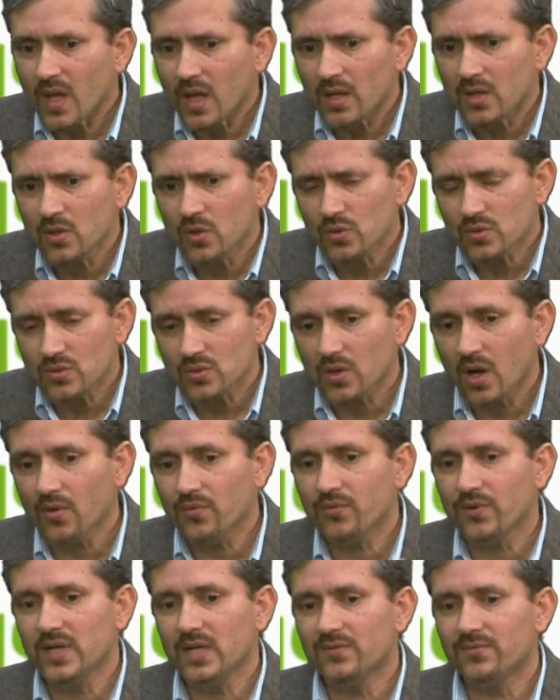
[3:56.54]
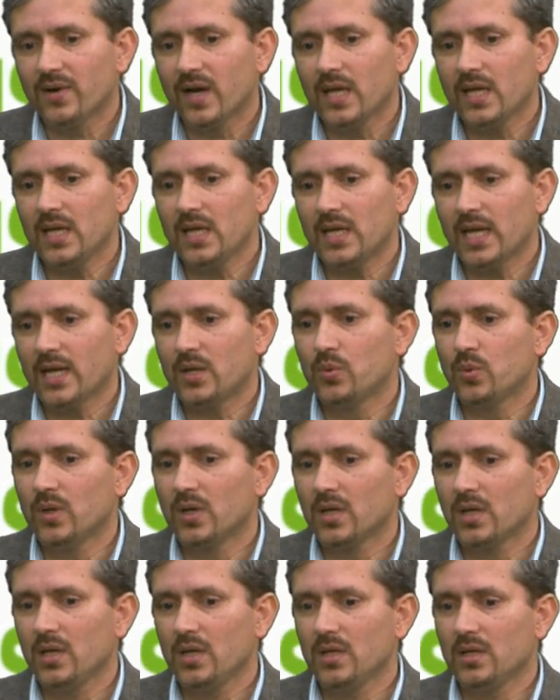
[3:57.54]
you know, software defined
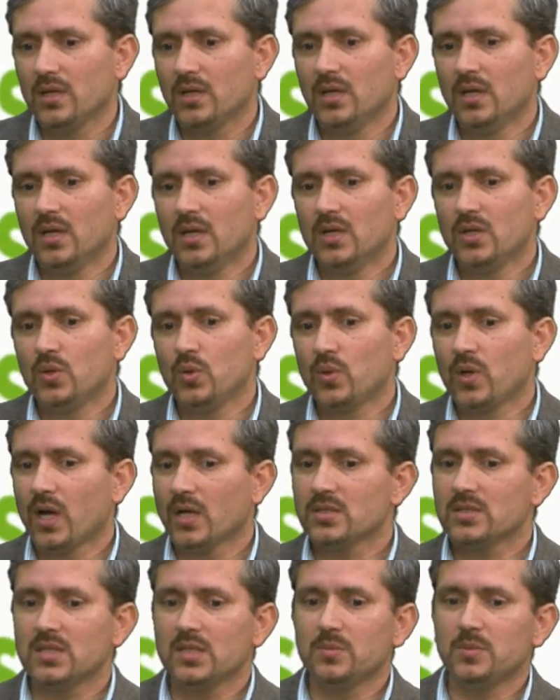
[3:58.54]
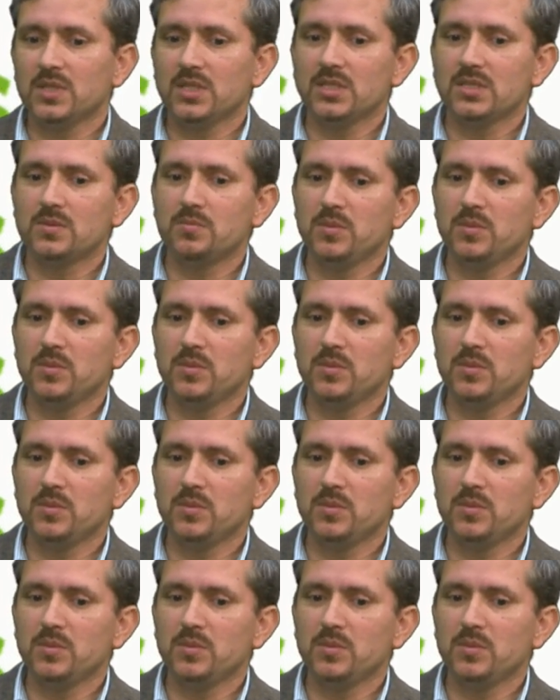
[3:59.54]
networking to customers